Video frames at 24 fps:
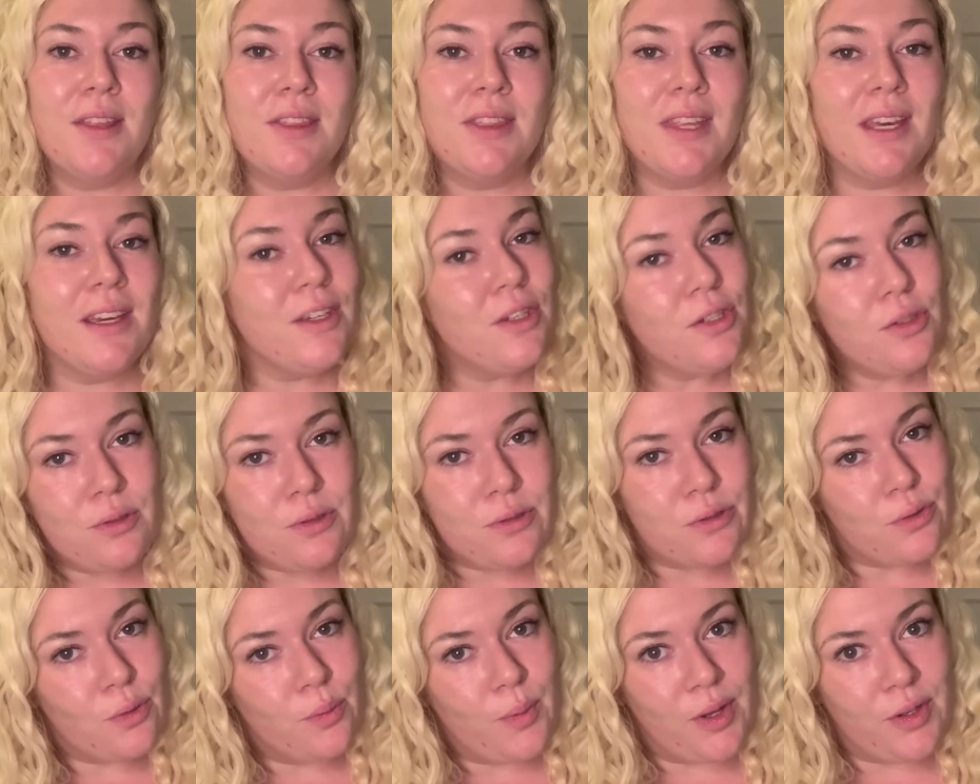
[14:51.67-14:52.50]
Thank you
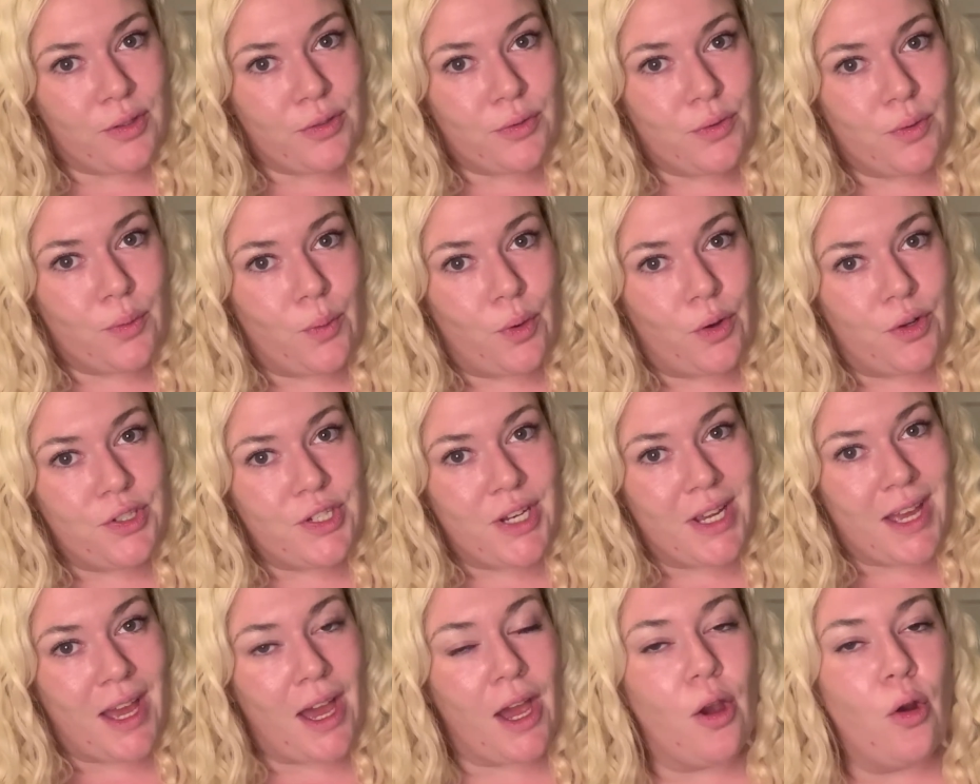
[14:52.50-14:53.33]
so much for
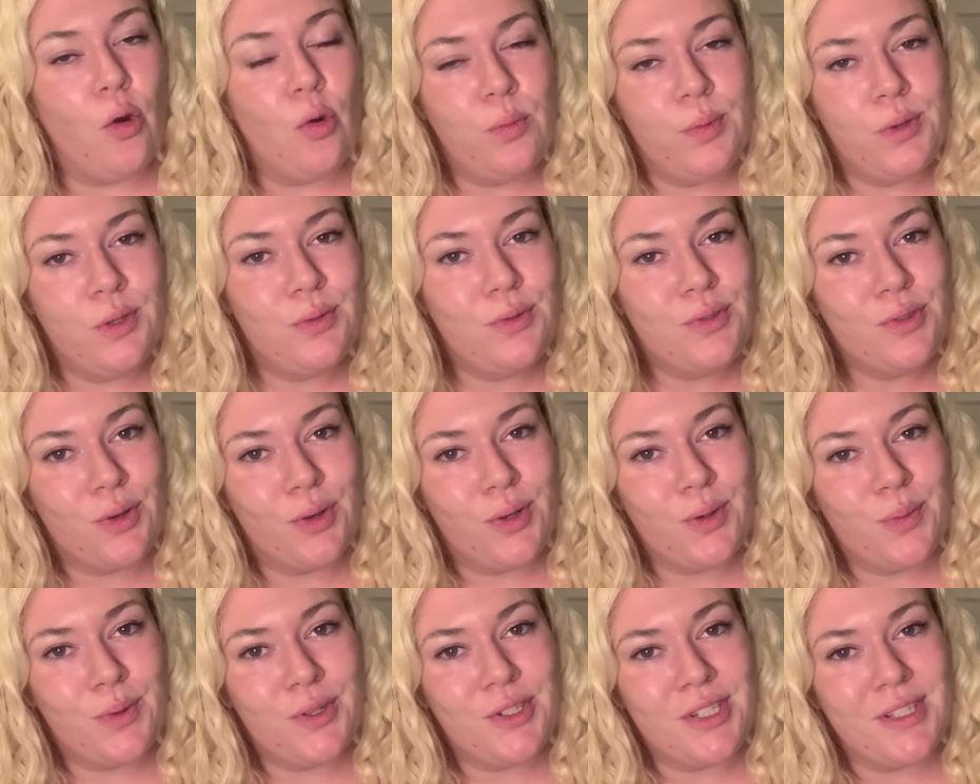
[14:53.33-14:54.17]
watching. I hope you
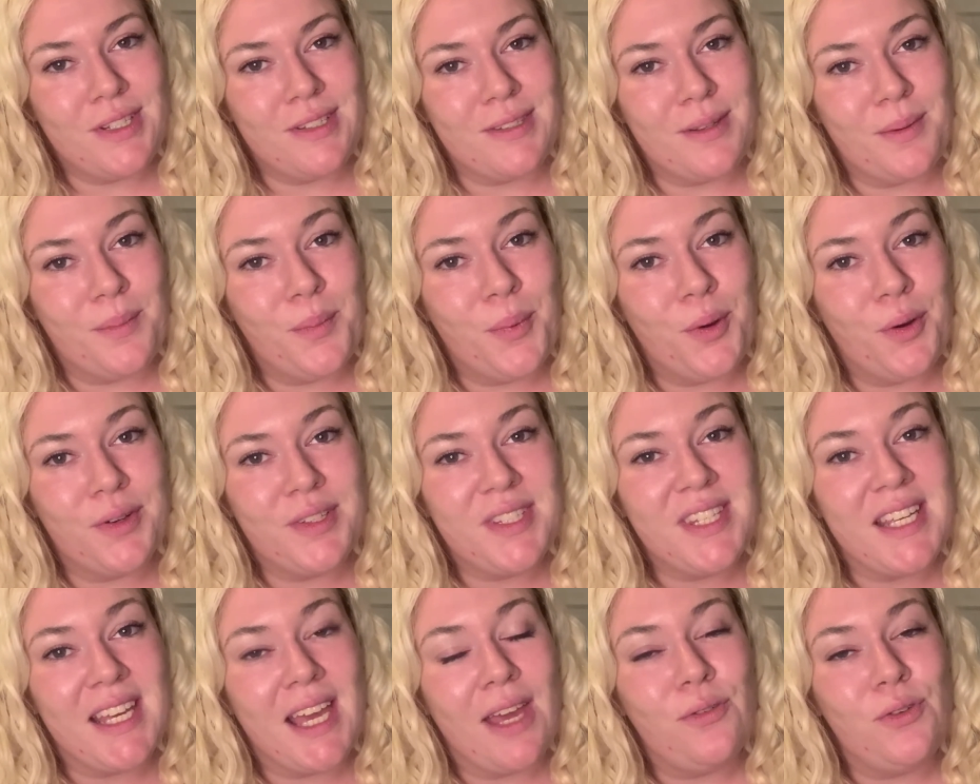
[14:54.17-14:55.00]
enjoyed watching this
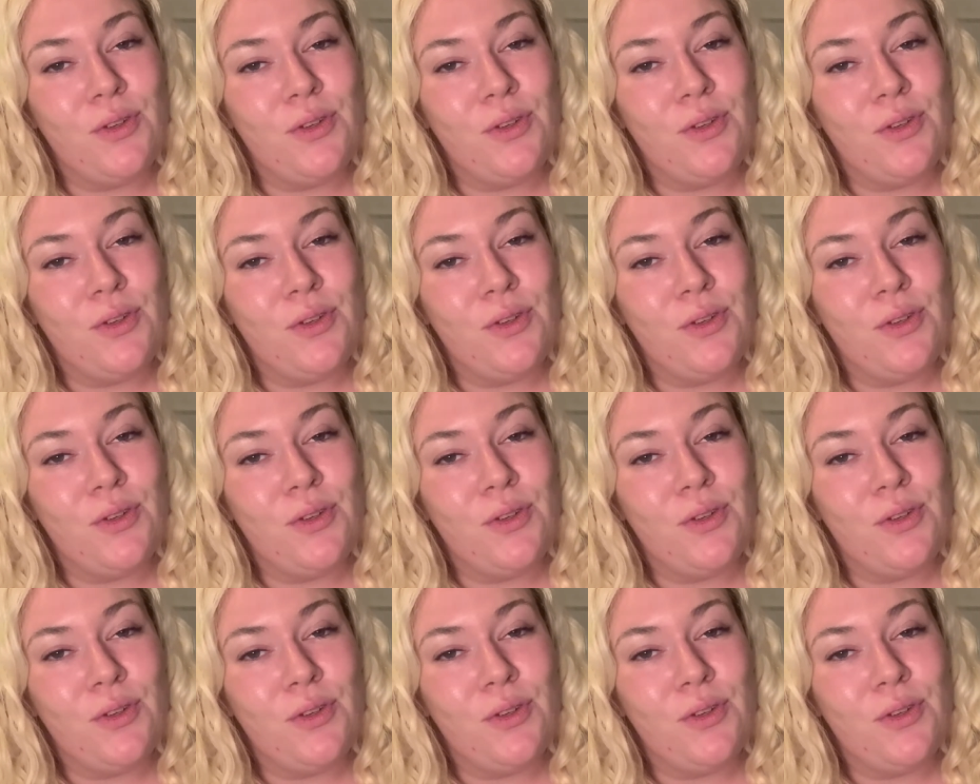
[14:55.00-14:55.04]
unboxing.